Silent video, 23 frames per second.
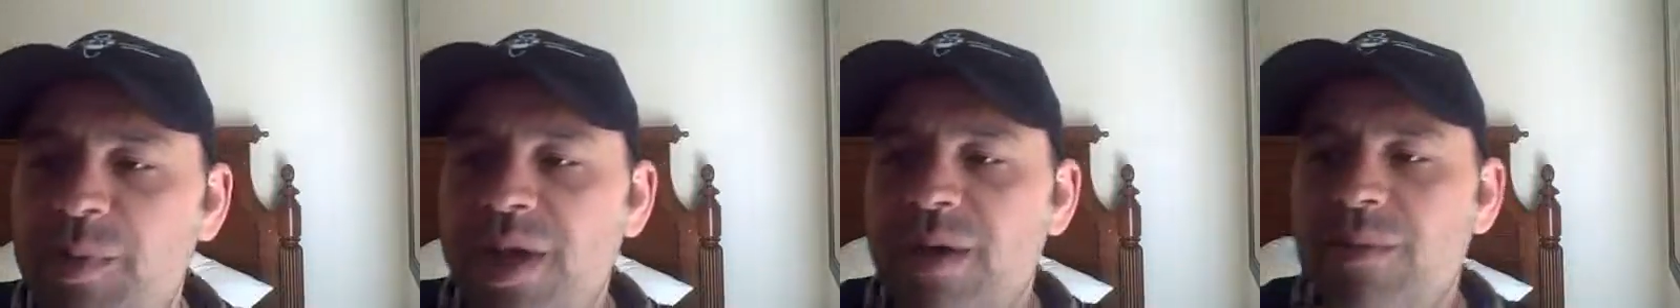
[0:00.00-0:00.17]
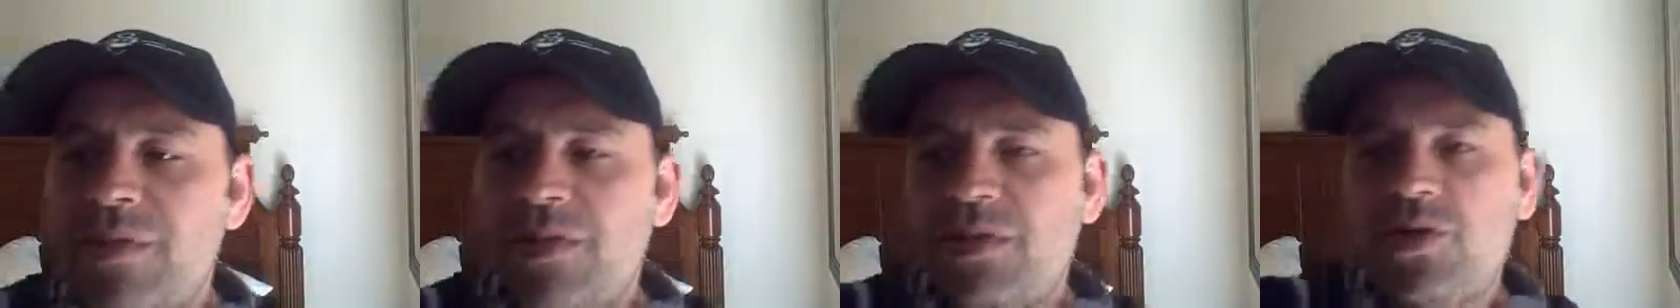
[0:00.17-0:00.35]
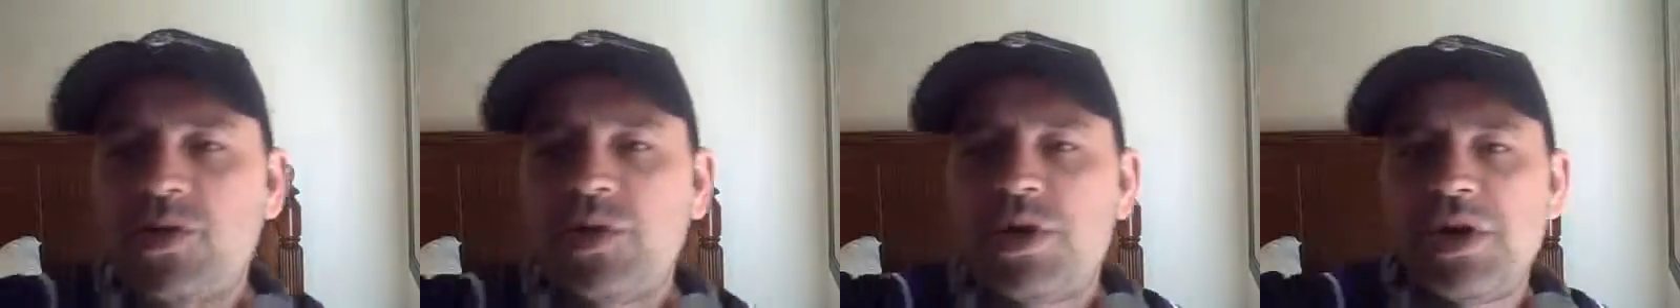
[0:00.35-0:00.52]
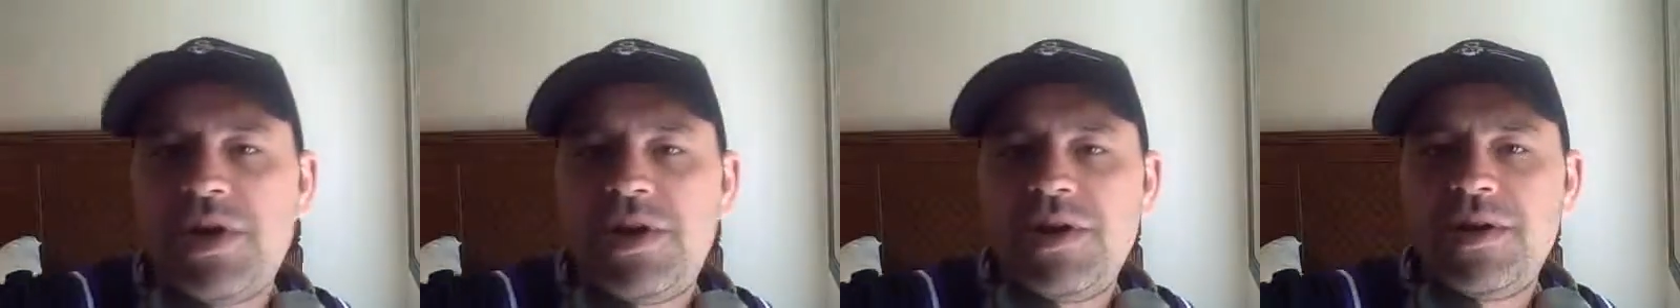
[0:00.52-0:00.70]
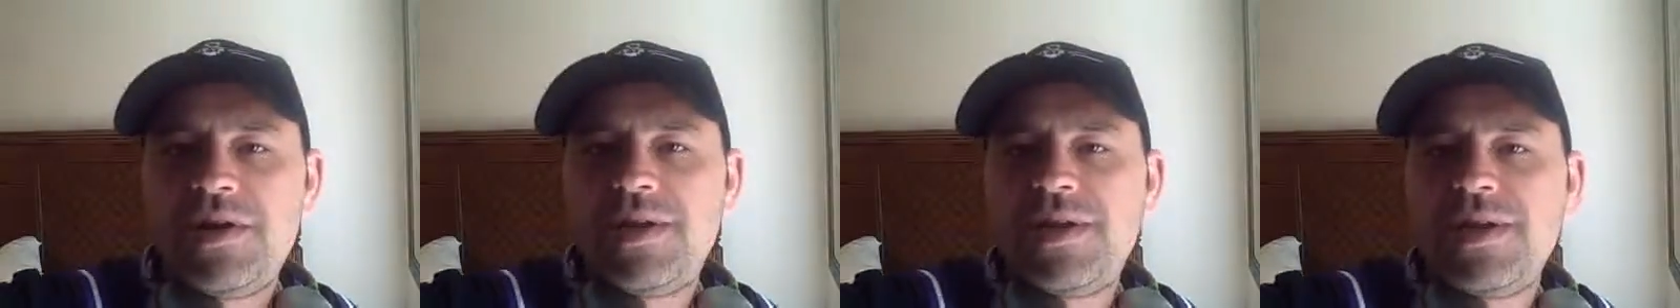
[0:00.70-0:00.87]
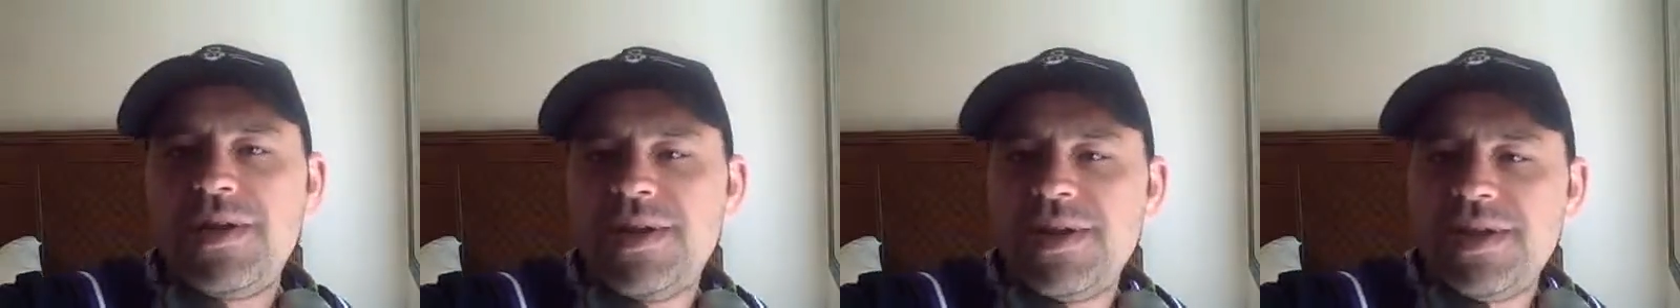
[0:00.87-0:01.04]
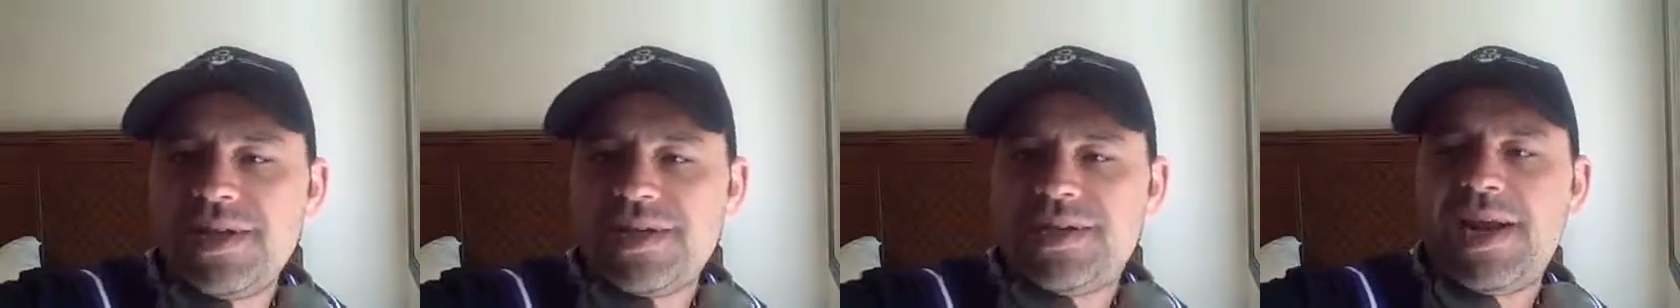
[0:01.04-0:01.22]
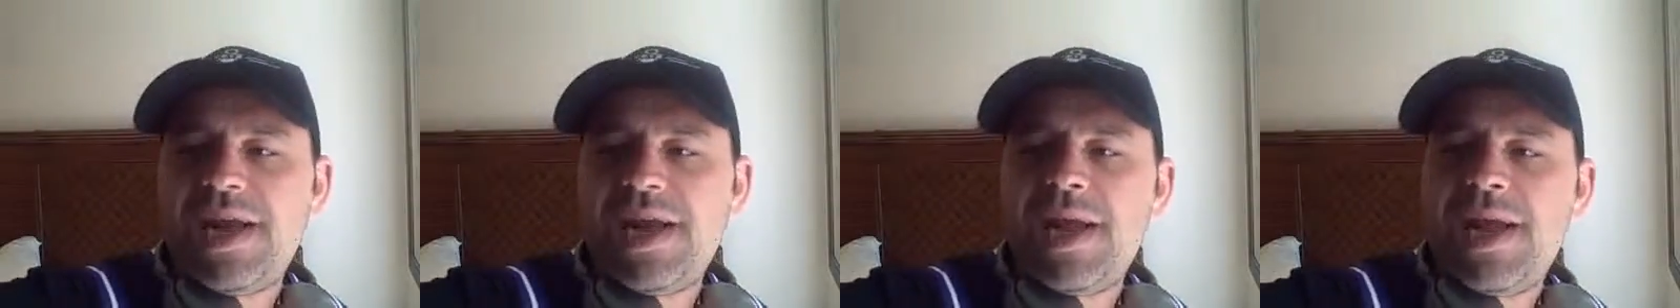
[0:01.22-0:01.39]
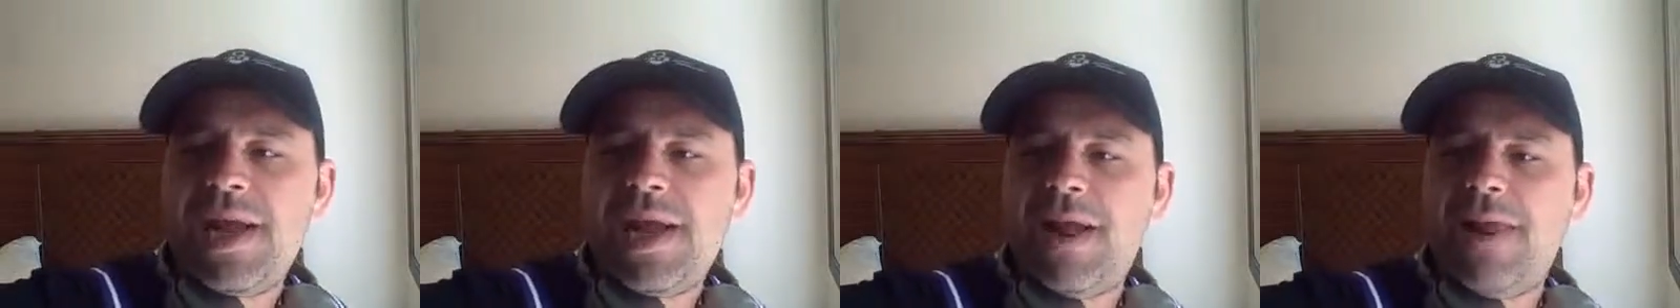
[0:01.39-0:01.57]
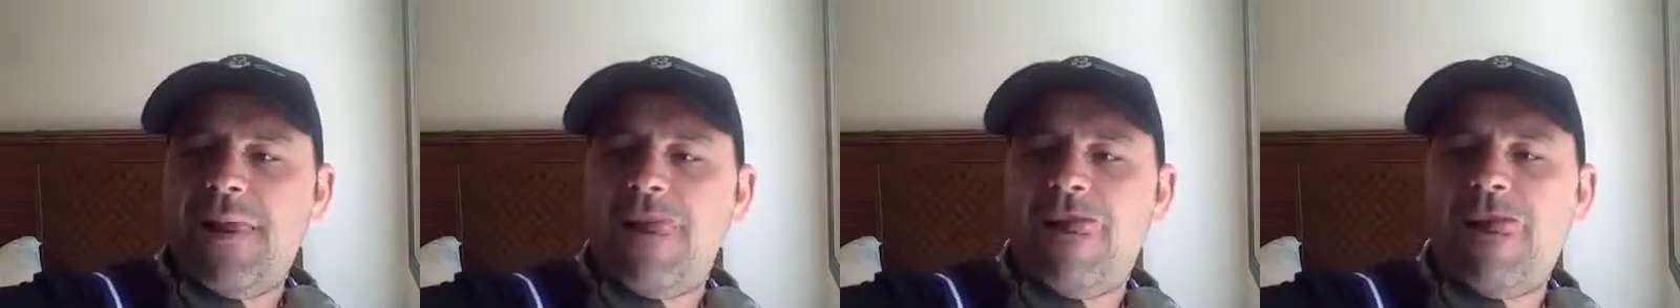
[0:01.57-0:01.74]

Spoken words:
be able to do good today.